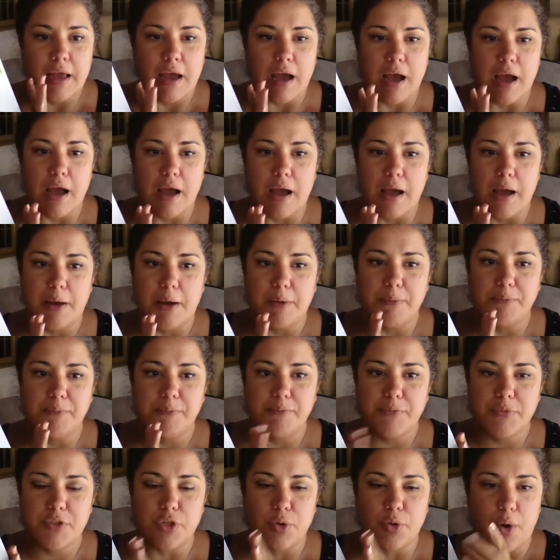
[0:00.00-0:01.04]

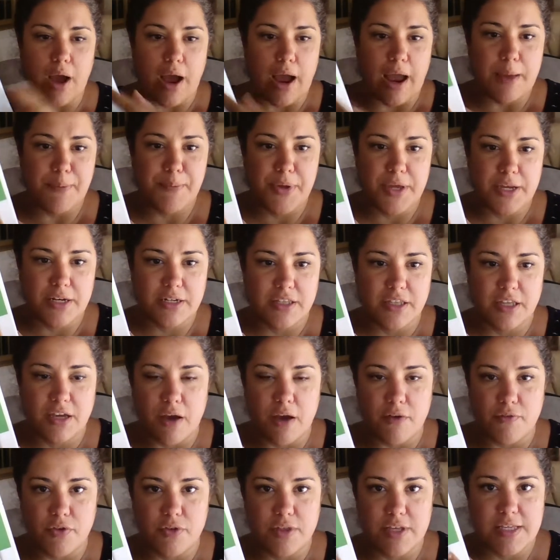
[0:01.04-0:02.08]
So I picked the
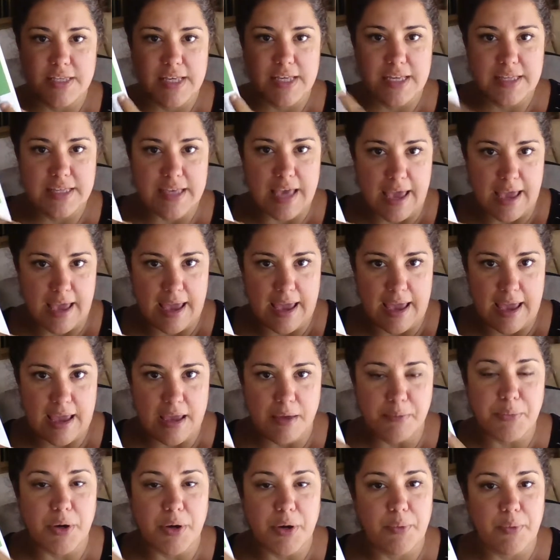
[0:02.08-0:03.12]
cover that says A,
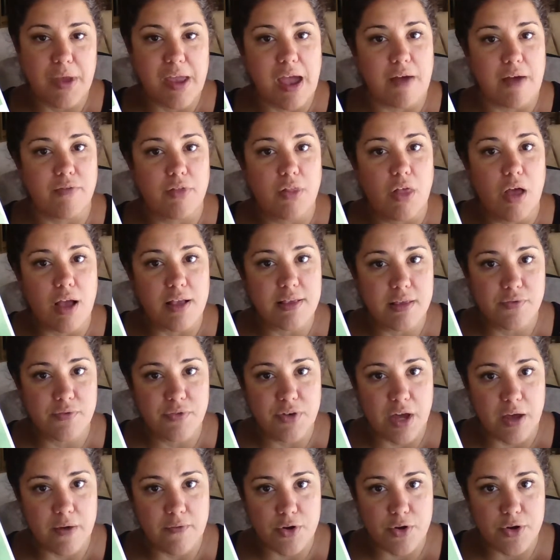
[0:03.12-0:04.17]
but we have lots of
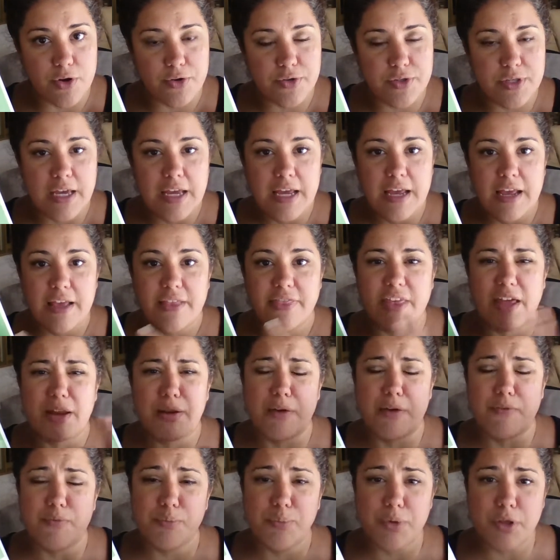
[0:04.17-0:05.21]
covers that
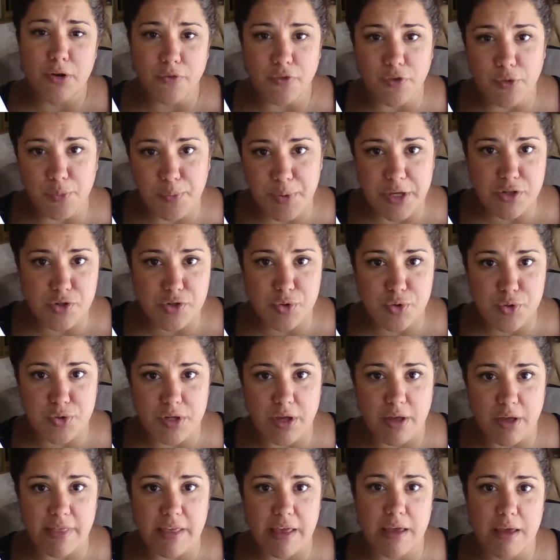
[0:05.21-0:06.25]
have beautiful pictures
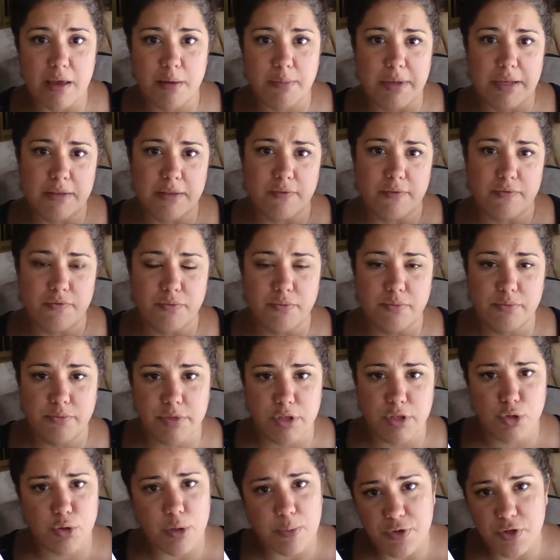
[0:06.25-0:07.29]
on them and
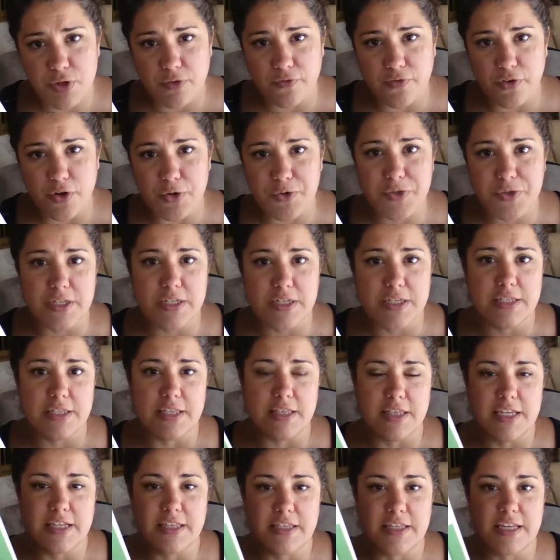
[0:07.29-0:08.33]
scripture verses and
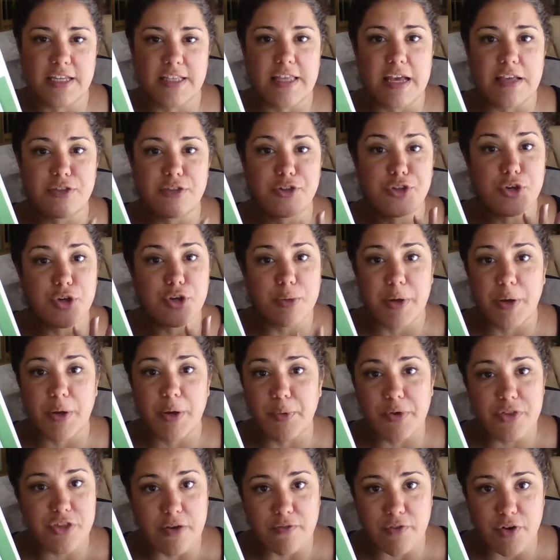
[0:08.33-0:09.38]
things like that, so you can pick
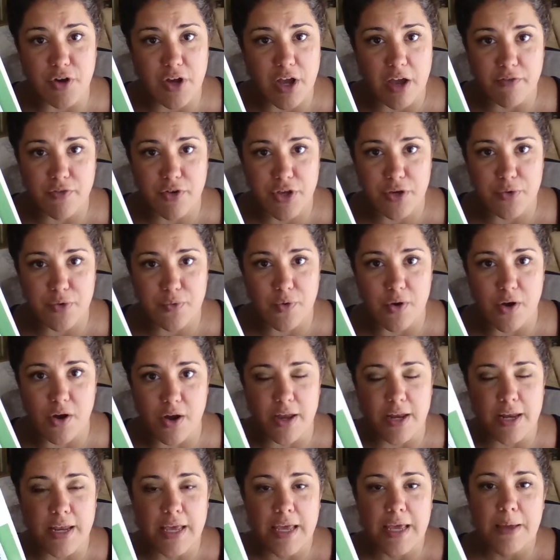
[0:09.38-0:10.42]
whichever cover you
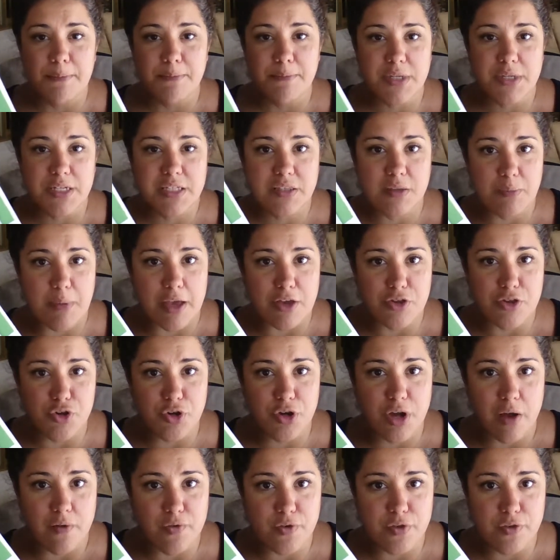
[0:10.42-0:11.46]
want, mix and match your
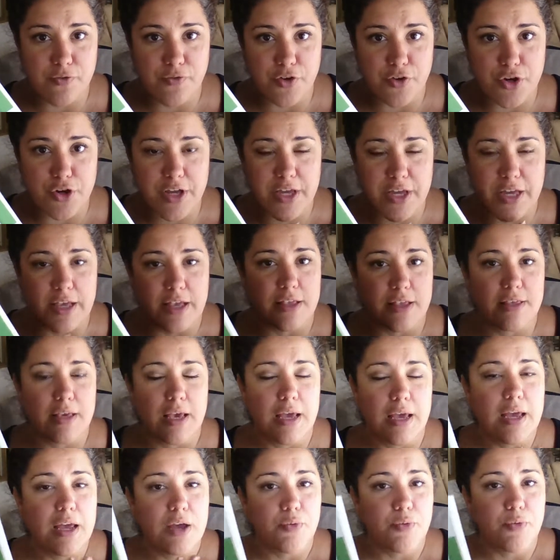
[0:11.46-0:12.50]
covers for your kids.
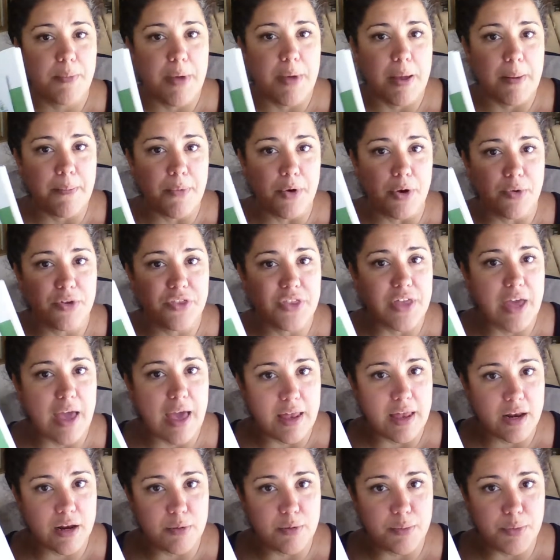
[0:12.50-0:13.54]
Remember, with the
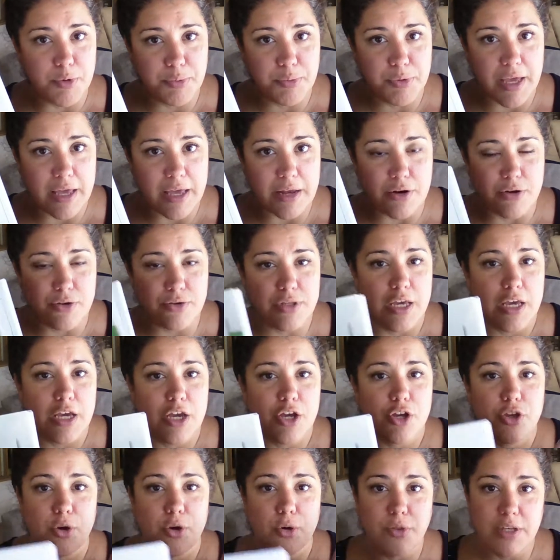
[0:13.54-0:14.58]
editable planners,
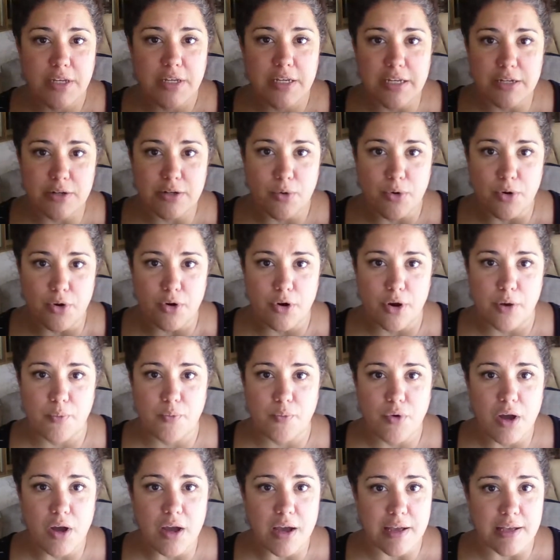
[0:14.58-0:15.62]
you only need to order it
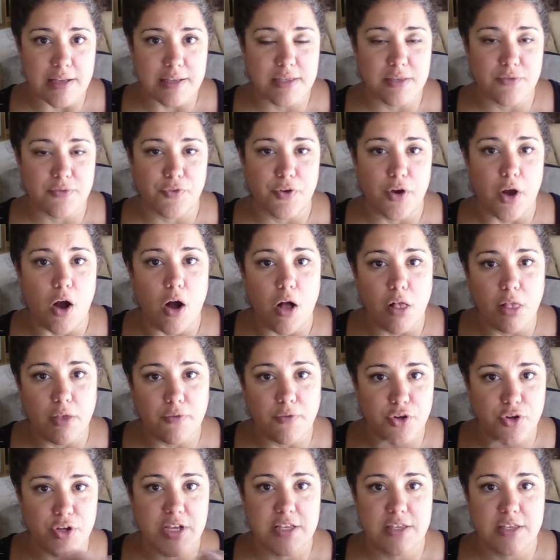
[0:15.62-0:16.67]
once for all of
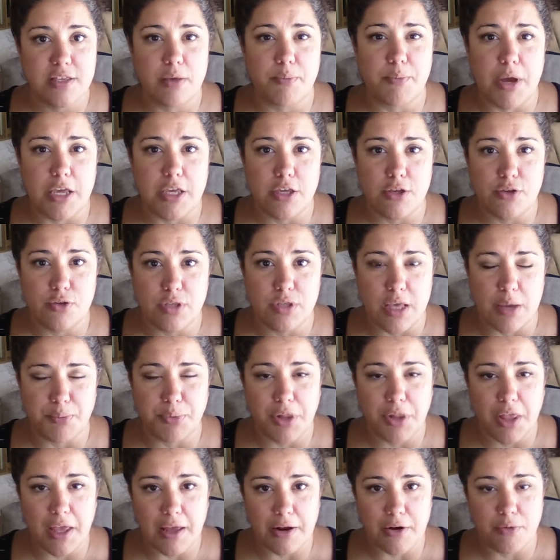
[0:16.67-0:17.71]
your kids that might use that
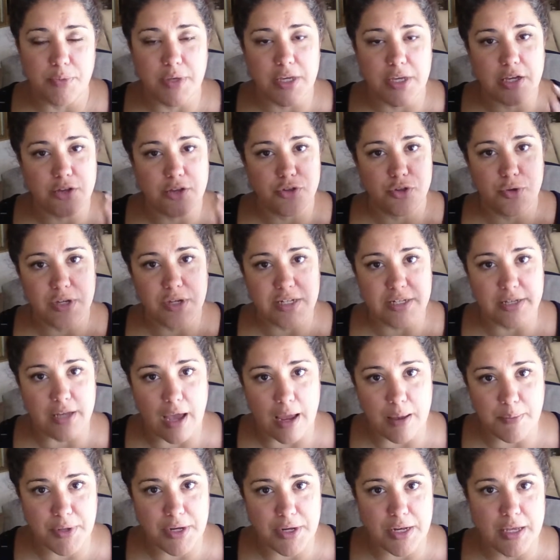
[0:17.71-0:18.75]
planner, because you can
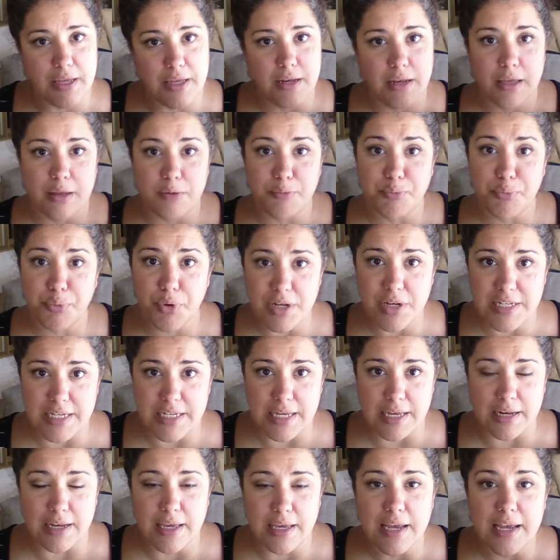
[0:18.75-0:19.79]
type it in and print
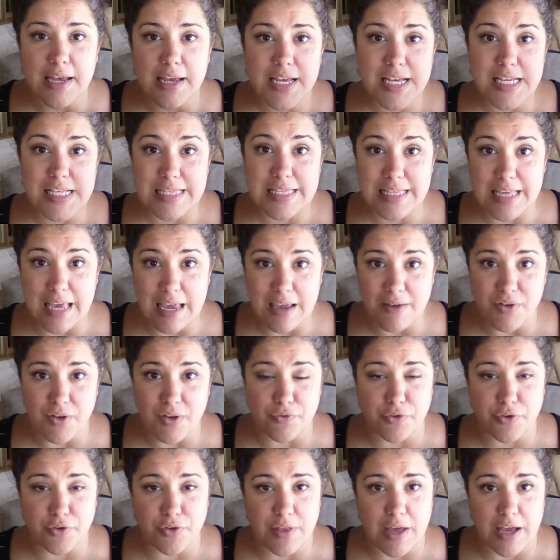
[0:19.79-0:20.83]
it and save it
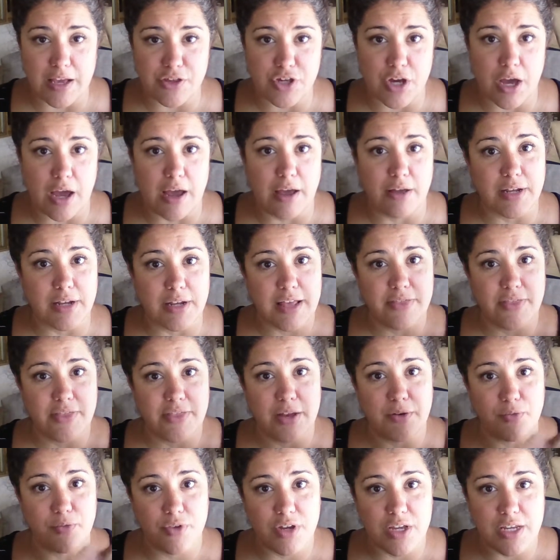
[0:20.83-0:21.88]
for that child, and
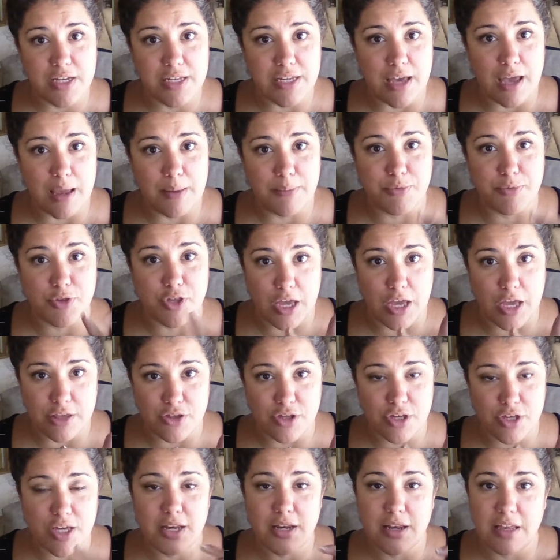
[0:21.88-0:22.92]
then retype, change
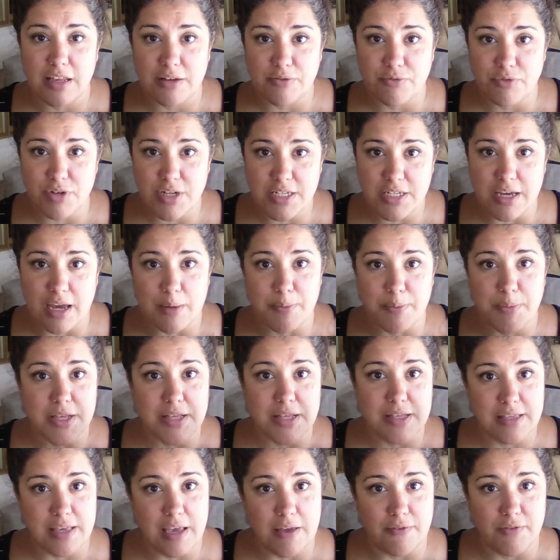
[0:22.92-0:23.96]
it, and retype it and
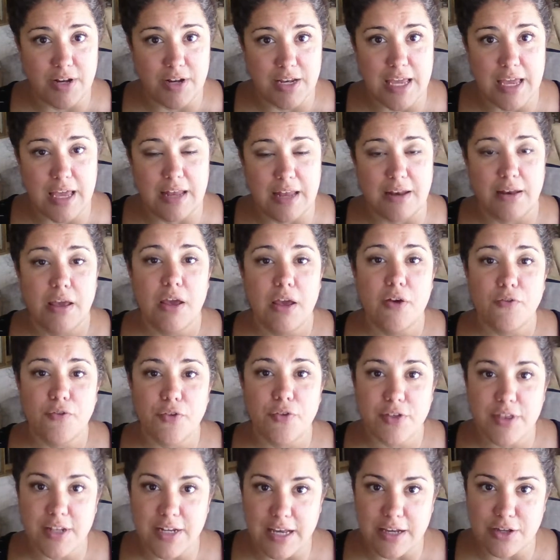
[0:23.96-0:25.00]
save it again for
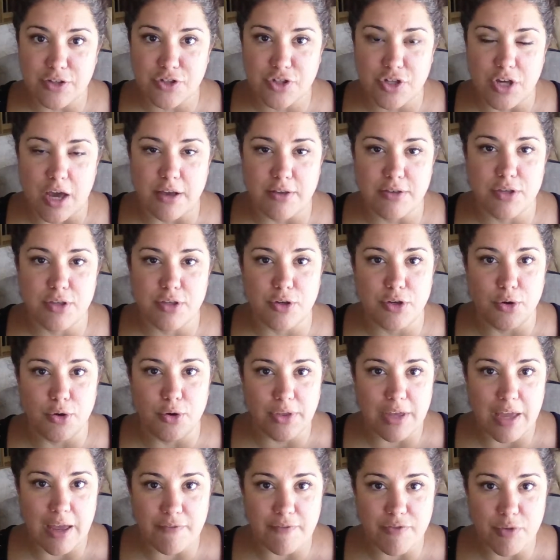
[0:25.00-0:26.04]
the next child. So you
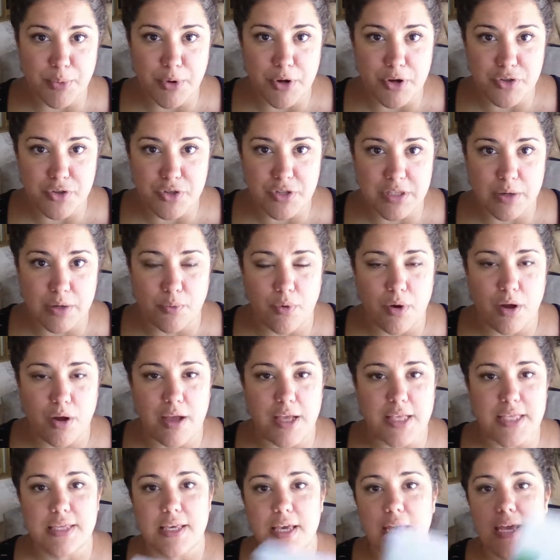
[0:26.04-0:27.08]
only have to purchase it
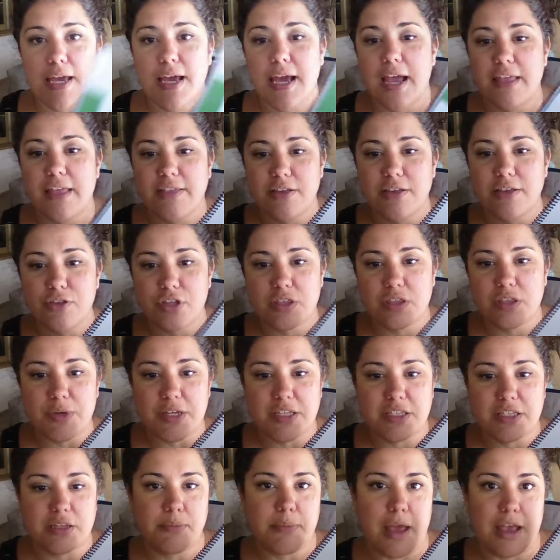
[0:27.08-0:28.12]
once and then just
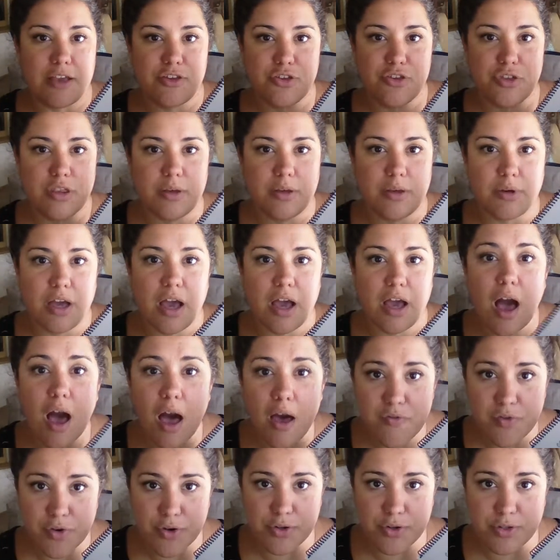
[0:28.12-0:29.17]
mix and match the
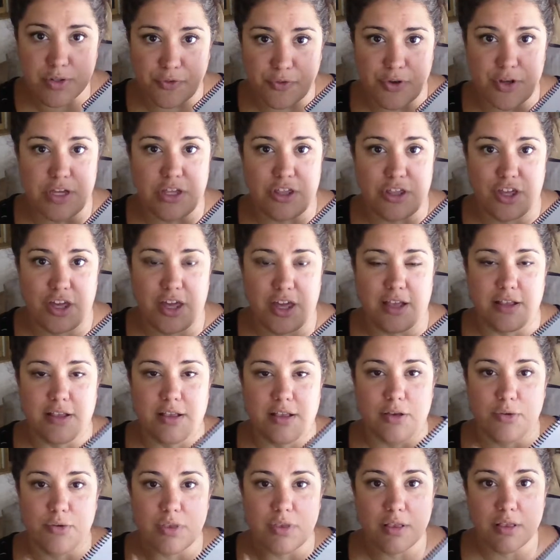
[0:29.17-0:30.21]
covers for each kit. So
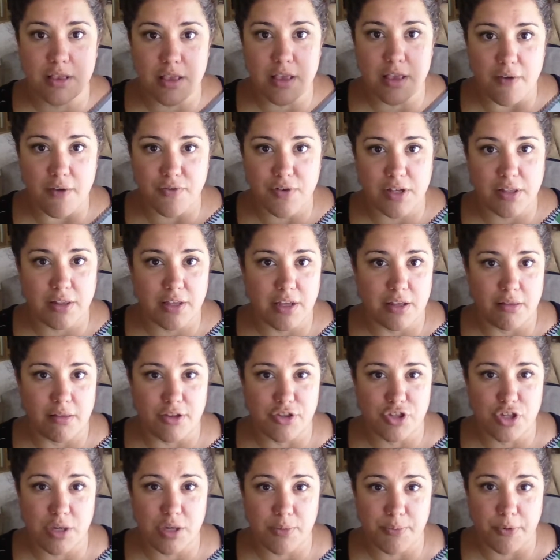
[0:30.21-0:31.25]
it's definitely a lot
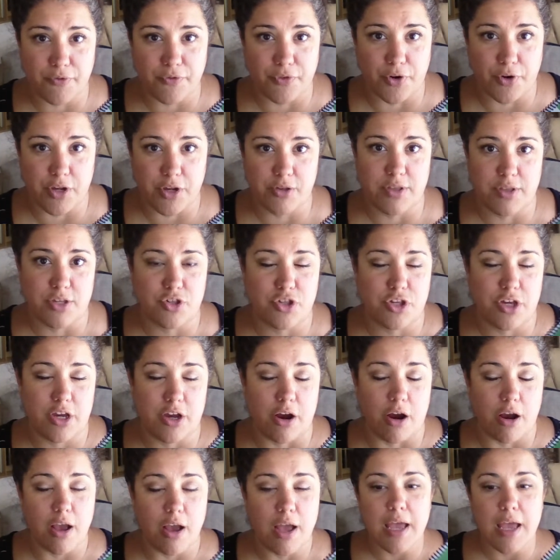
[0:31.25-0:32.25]
cheaper for you this year.